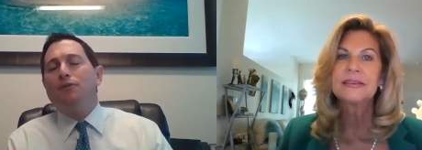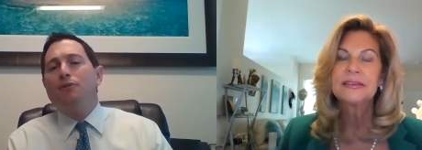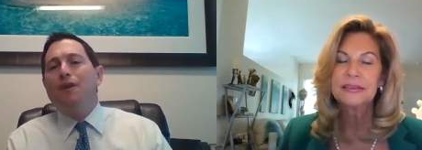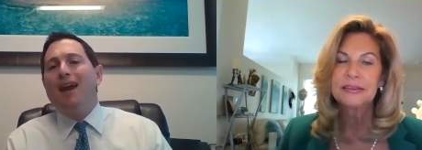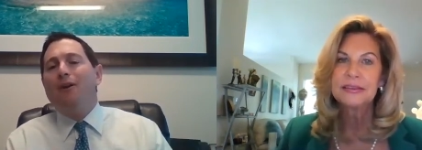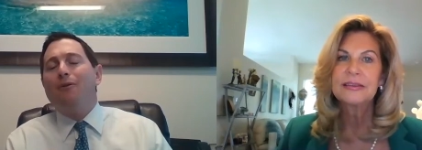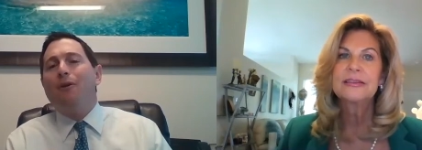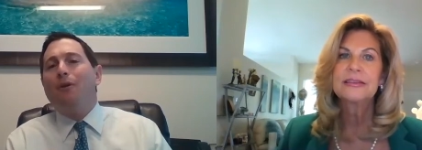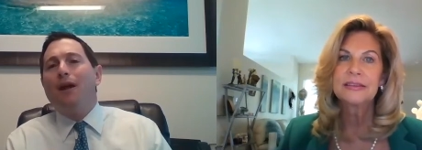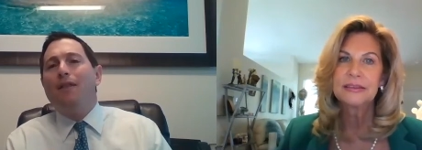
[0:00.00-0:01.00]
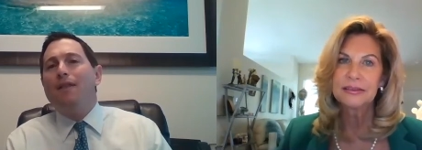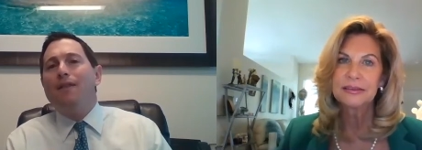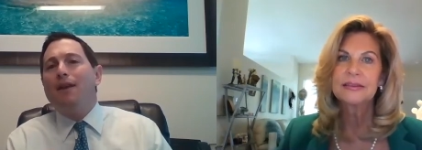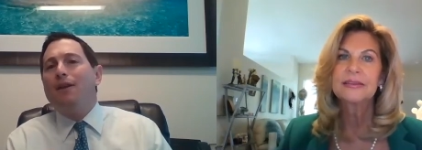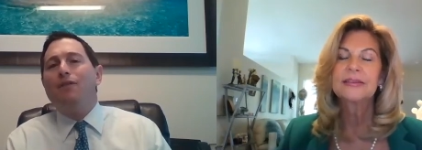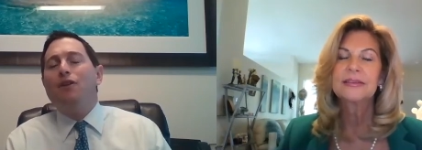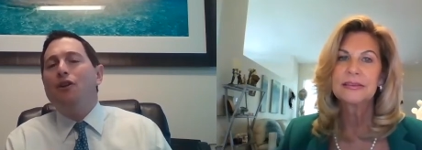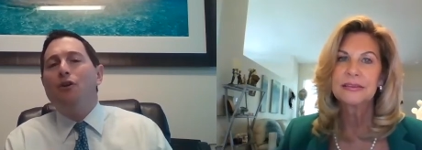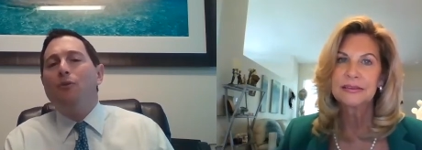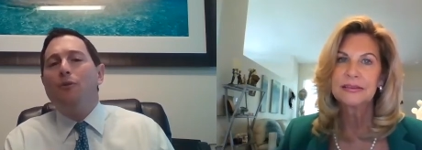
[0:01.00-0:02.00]
Speaker 1: are so narrowed that they don't
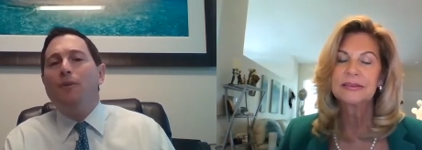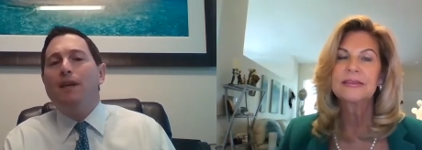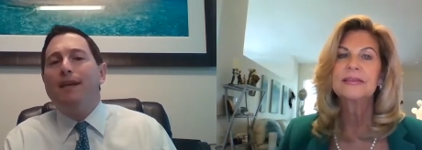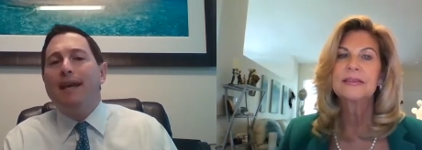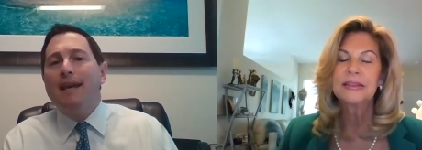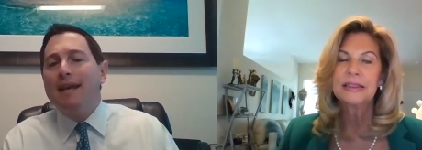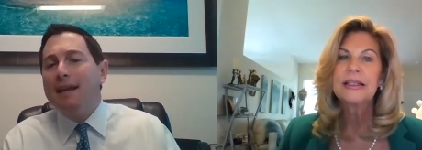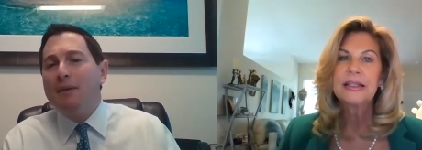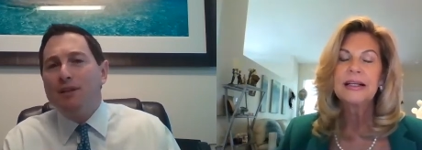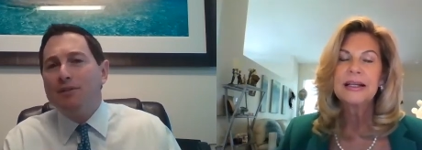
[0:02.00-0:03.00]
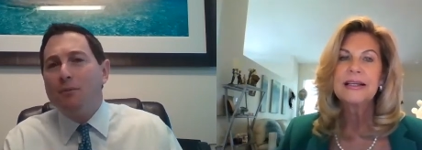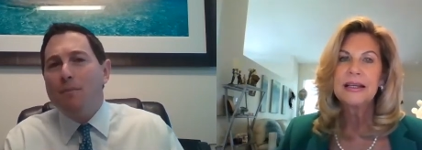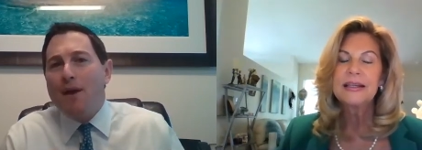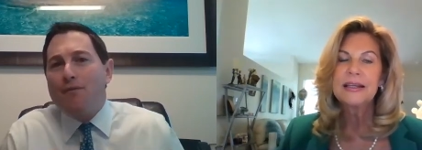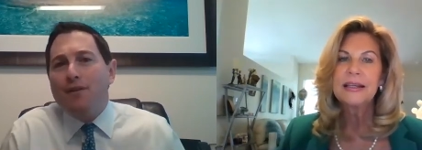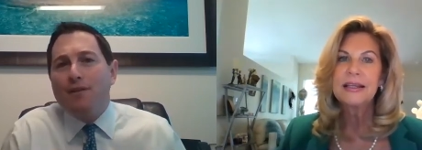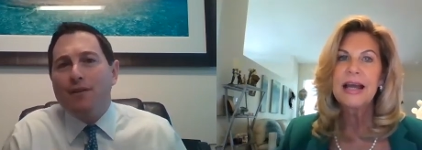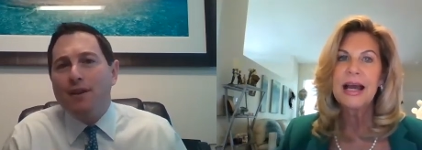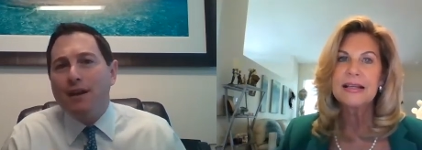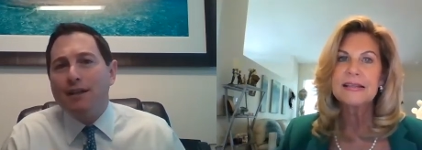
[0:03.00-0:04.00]
even know where to begin. I mean, is there a method?
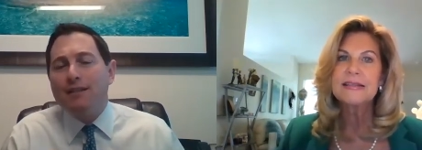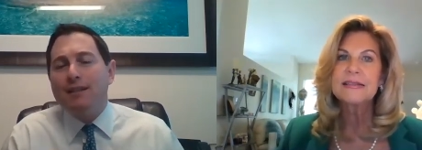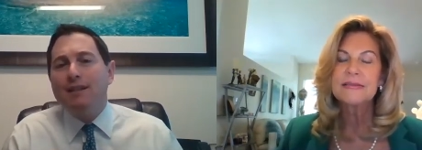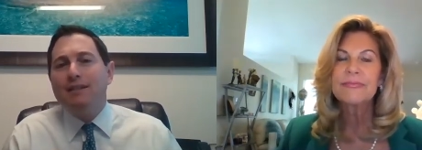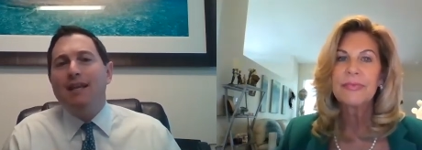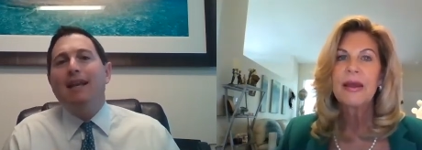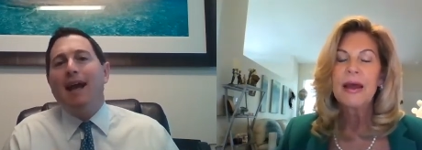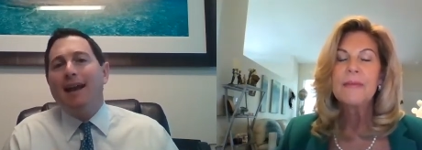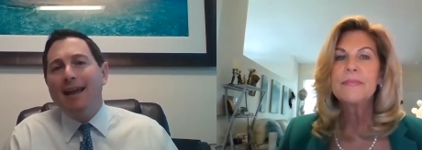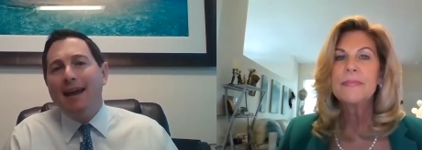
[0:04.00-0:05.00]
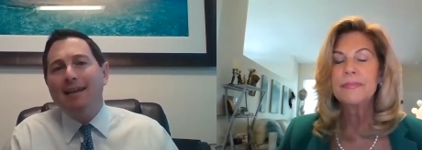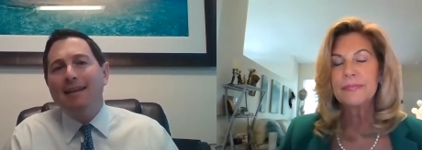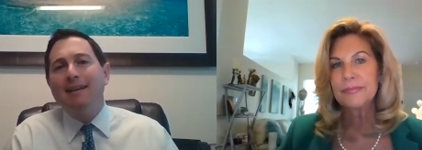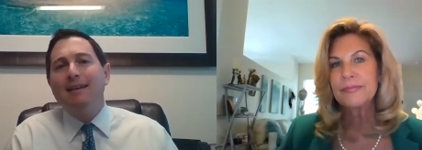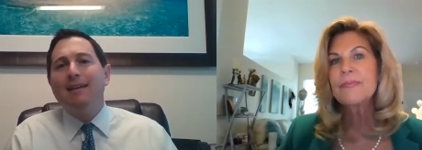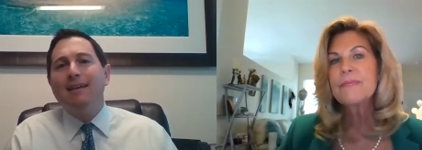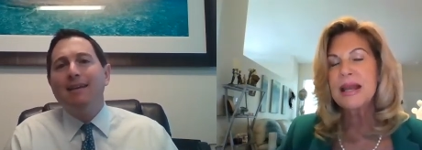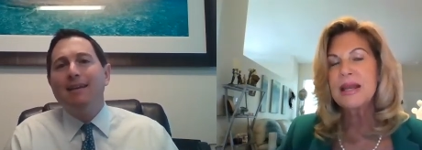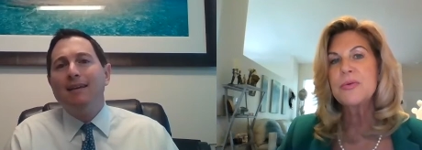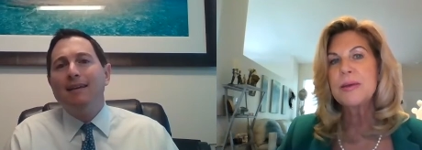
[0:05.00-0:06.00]
Yes. Getting out of that?
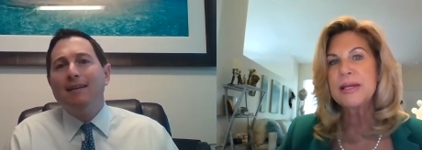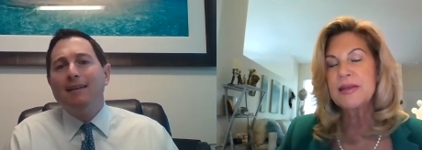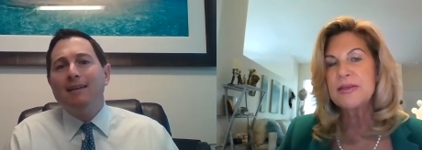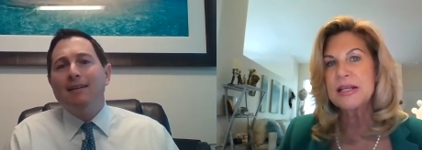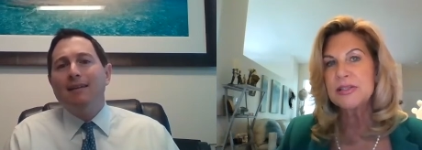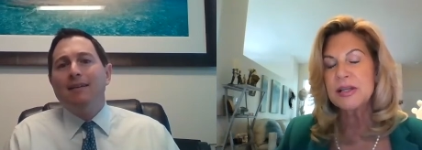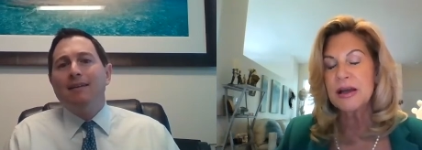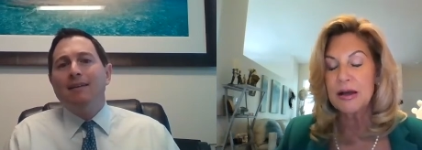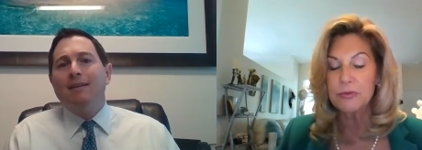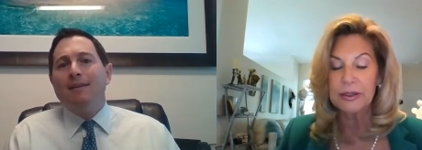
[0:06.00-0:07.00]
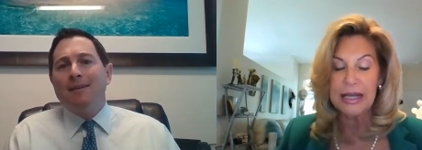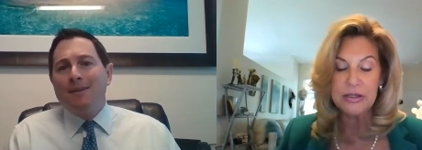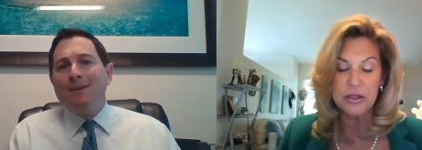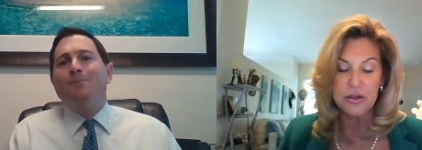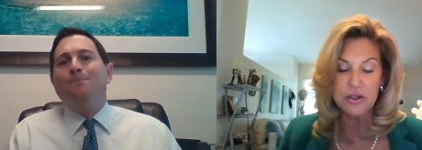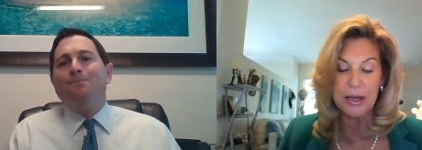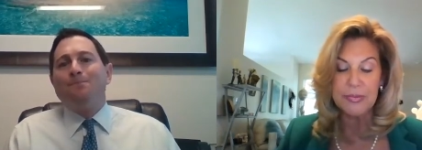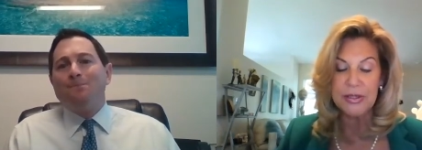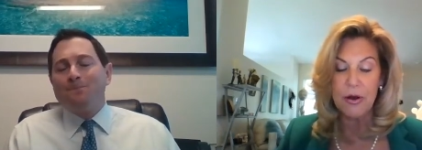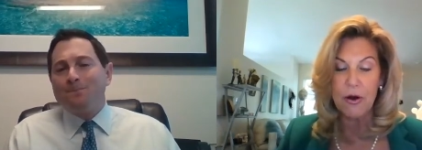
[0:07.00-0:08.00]
Speaker 2: Many women in these uh,
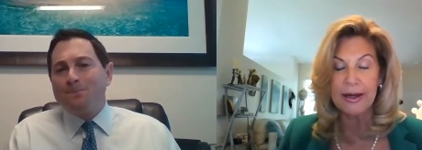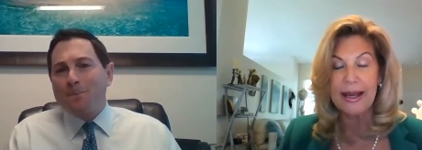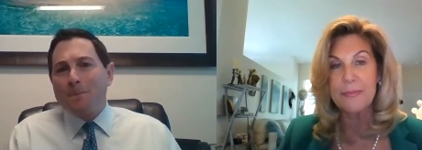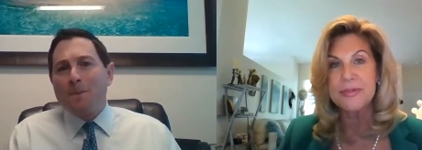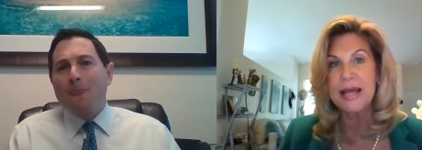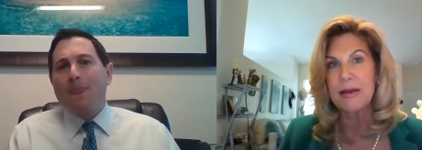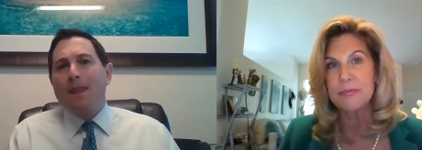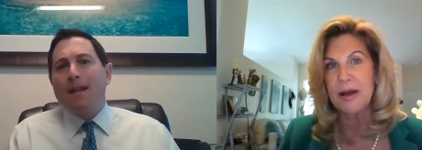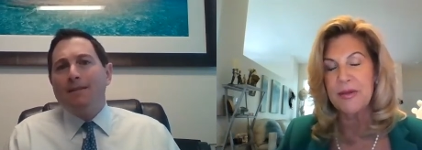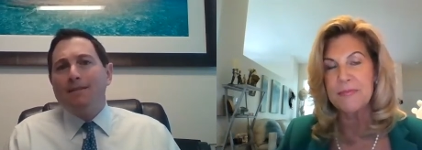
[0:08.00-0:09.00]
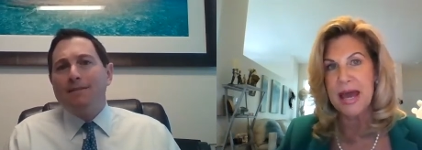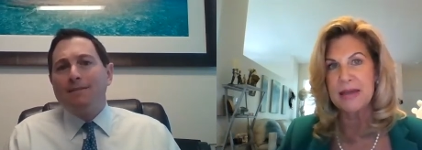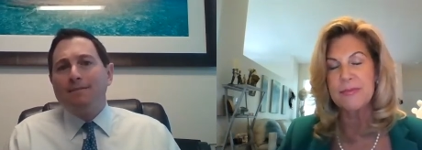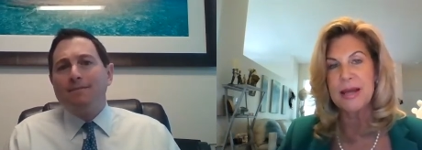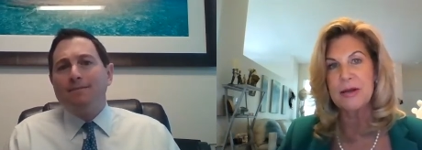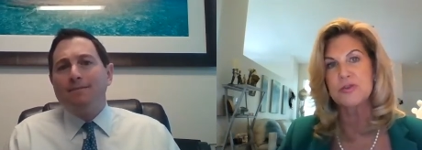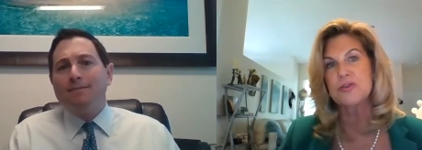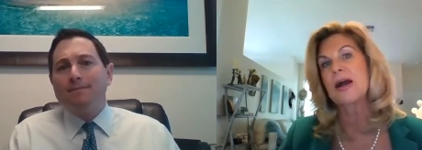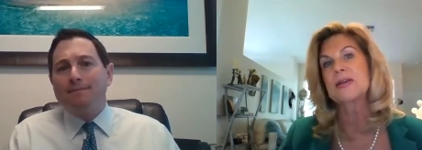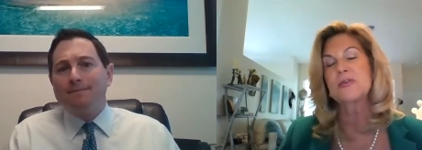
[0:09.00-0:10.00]
relationships are kept down by the men. The men are
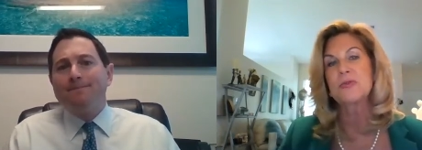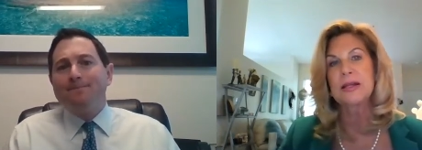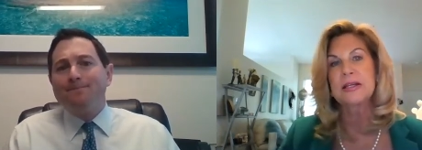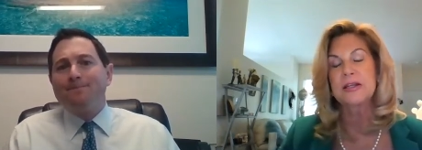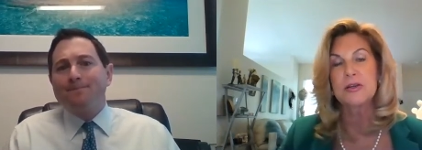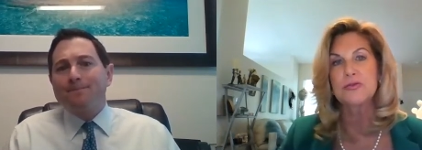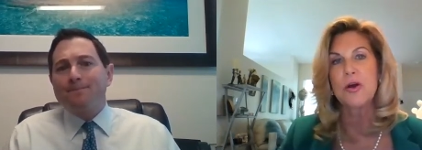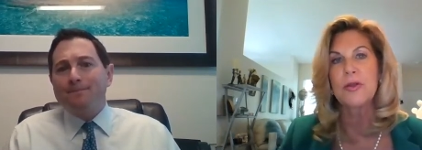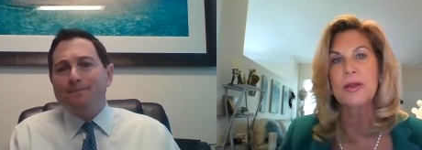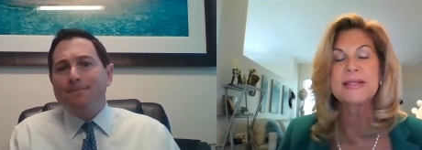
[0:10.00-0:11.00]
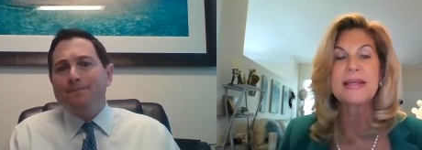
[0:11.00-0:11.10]
trying to really control them